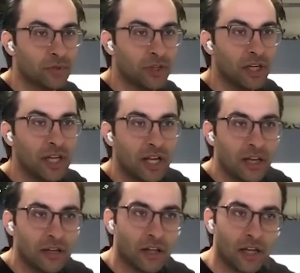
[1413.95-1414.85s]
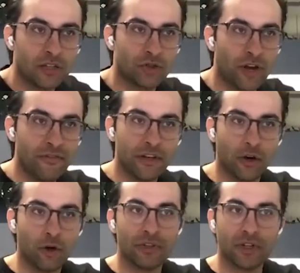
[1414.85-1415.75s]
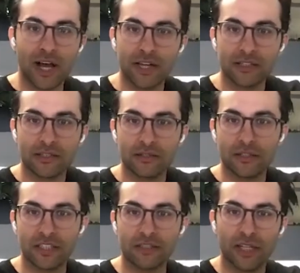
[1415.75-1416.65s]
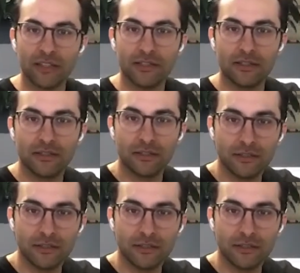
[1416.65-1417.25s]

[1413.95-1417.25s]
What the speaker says: But like traffic over the last 6 months,